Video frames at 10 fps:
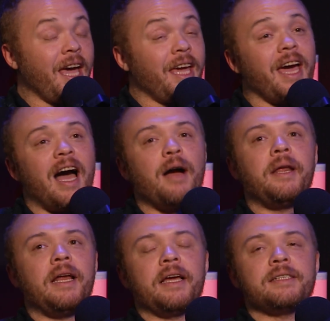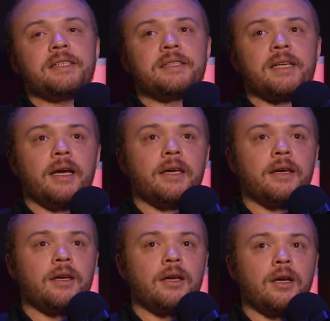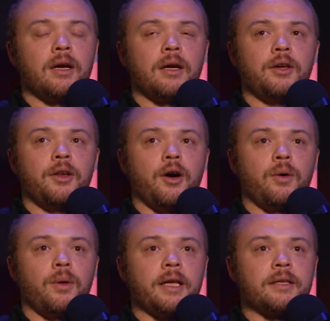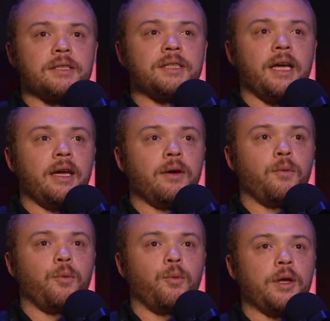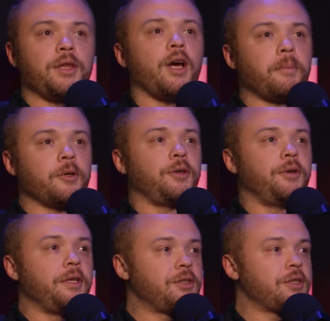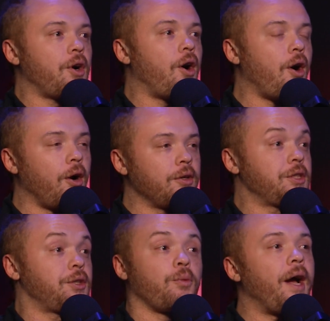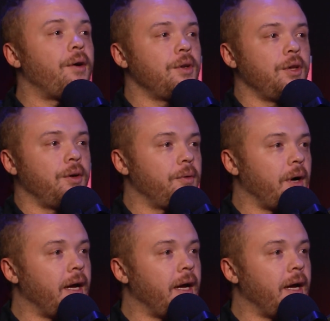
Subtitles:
Yeah. I mean, I guess it's like, like seeing what the opportunities are just around you, right?